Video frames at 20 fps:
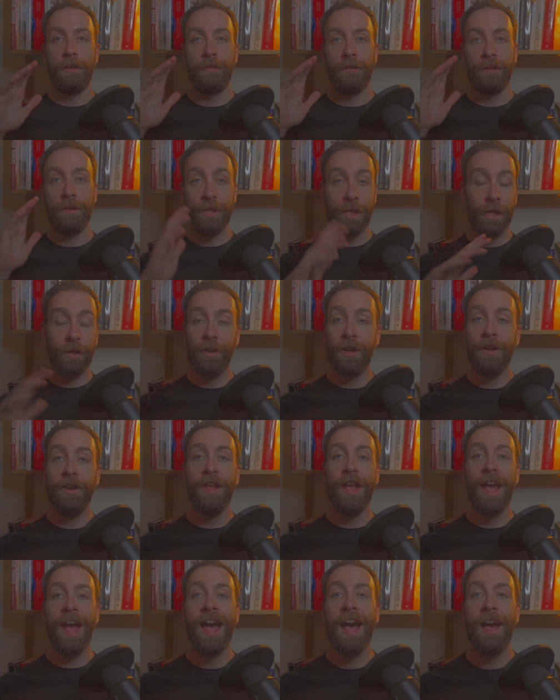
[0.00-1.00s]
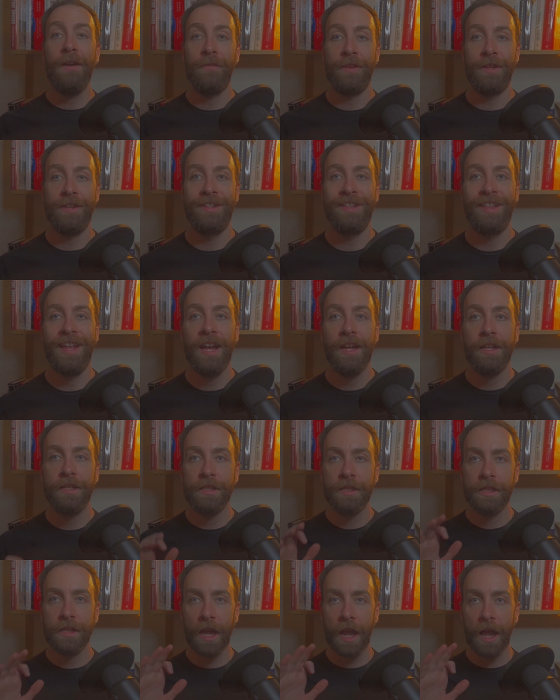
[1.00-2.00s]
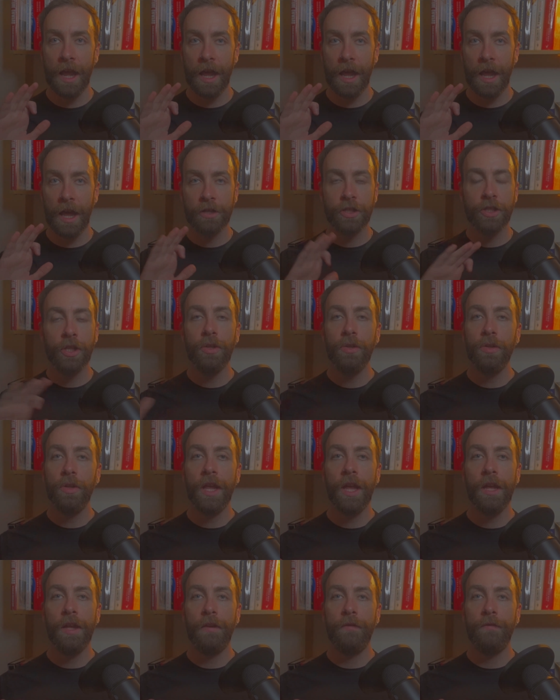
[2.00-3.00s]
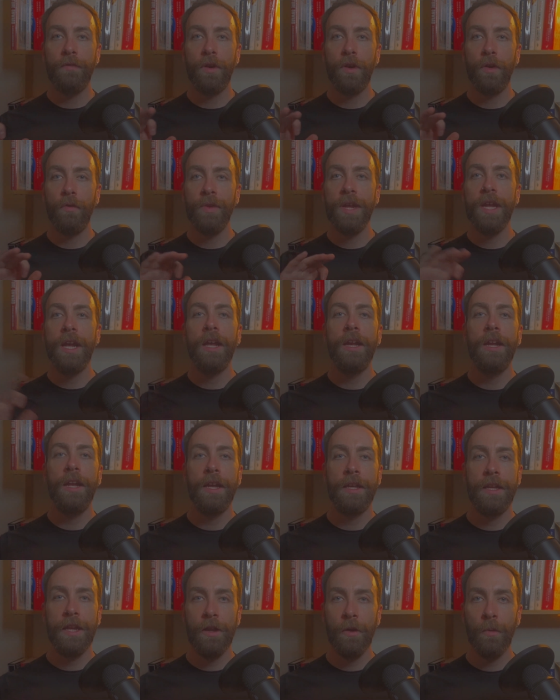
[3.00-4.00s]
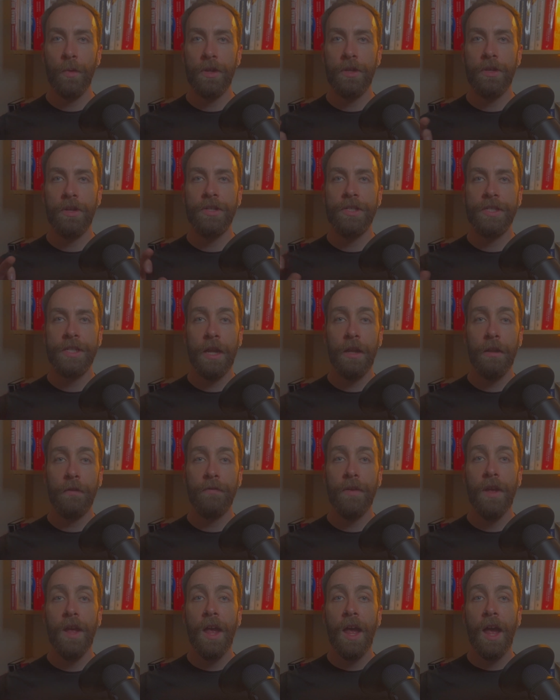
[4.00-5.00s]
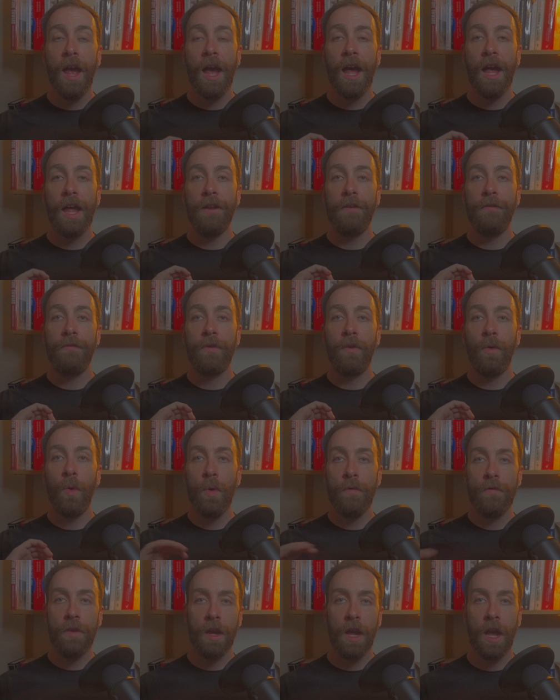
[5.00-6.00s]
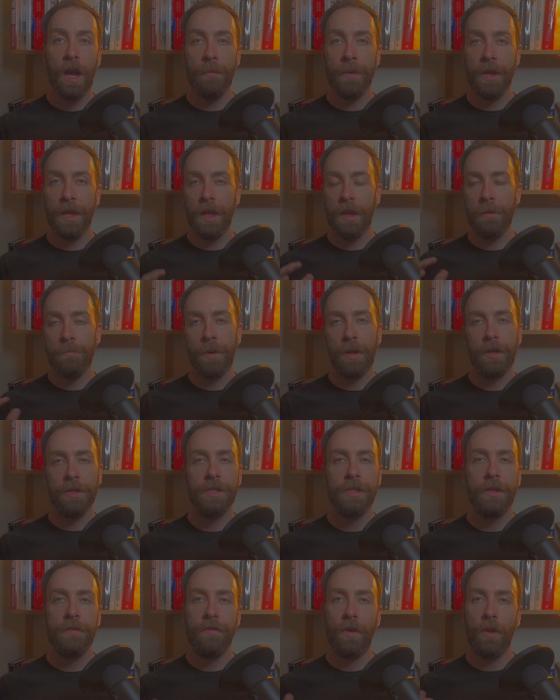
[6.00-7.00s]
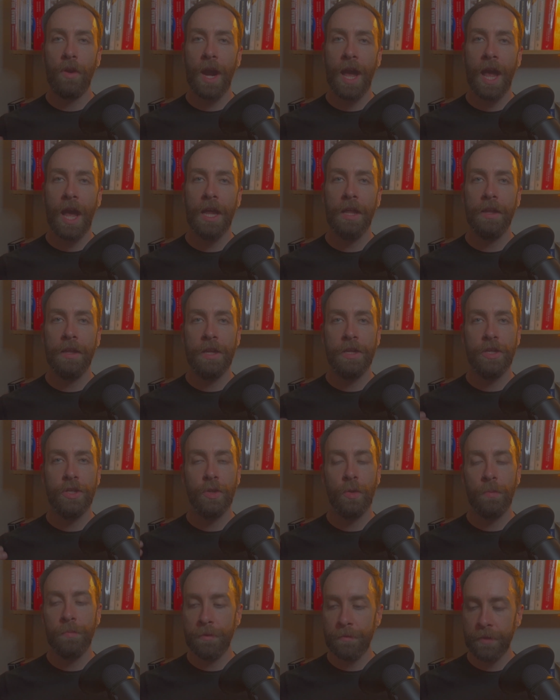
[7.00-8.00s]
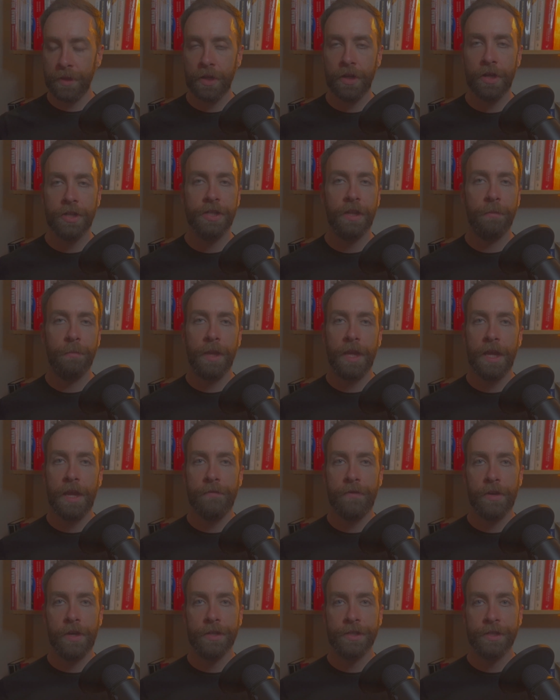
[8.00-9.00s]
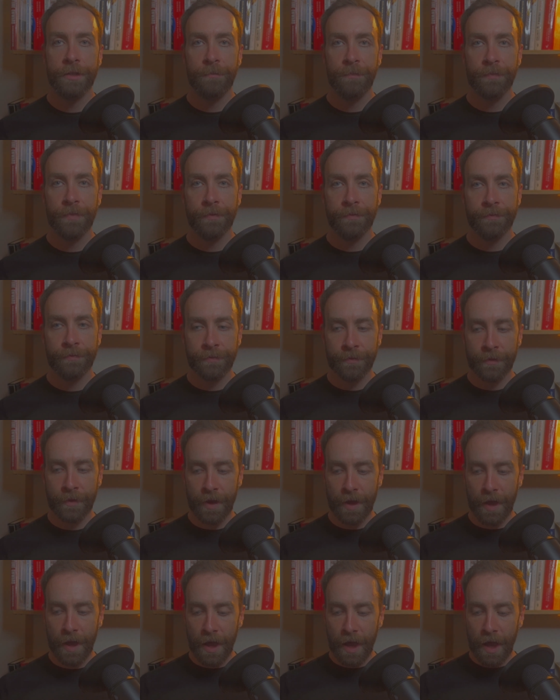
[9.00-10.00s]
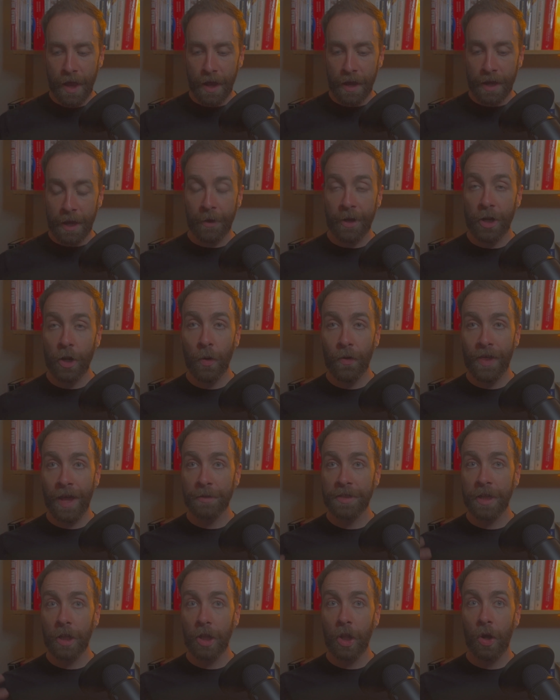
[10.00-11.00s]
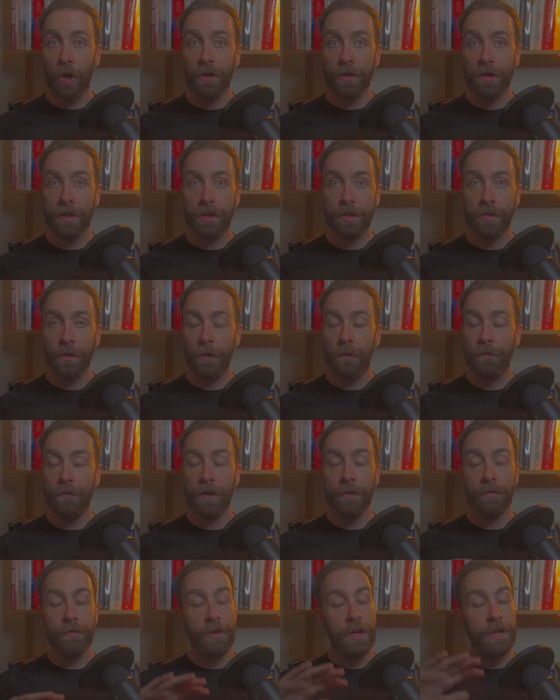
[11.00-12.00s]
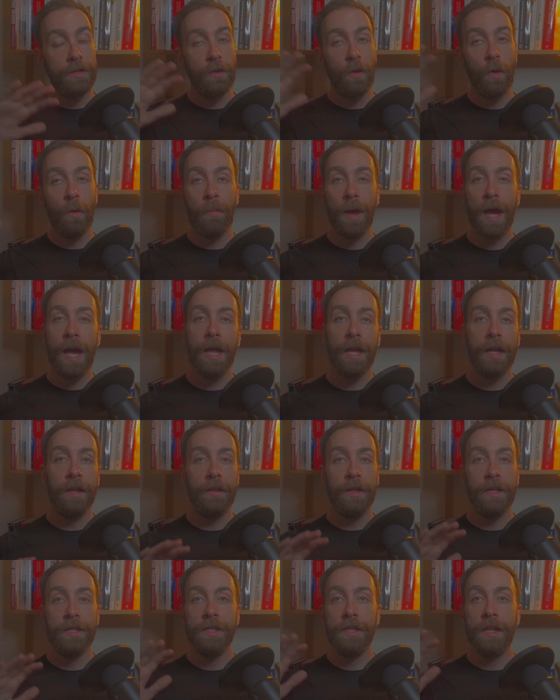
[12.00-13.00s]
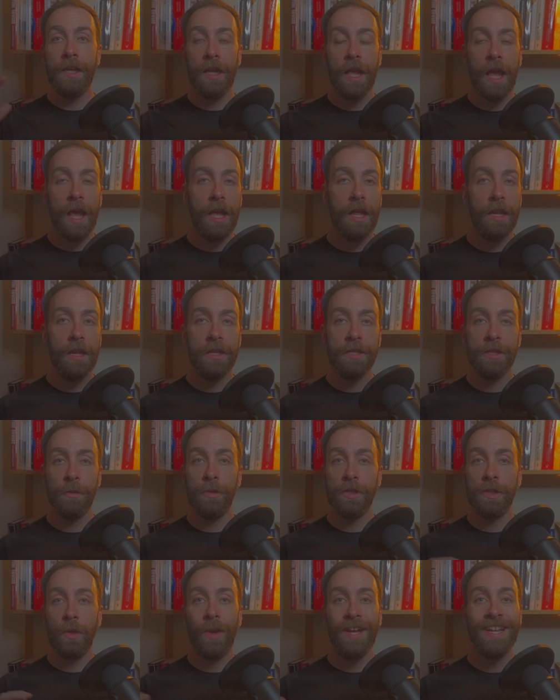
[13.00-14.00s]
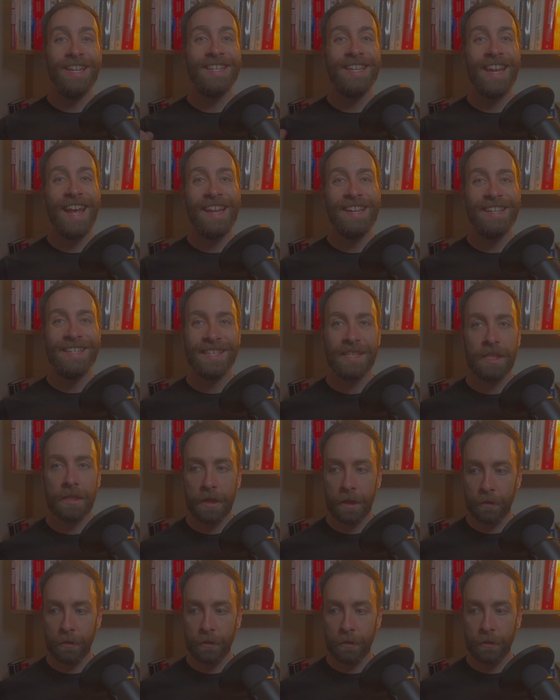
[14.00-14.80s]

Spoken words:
And so there you have it. That's a toolkit for reconnecting with yourself and for overcoming compulsive or highly dopaminergic behaviours. Now, I know that was a lot, so feel free to go back and listen again, as it was quite dense.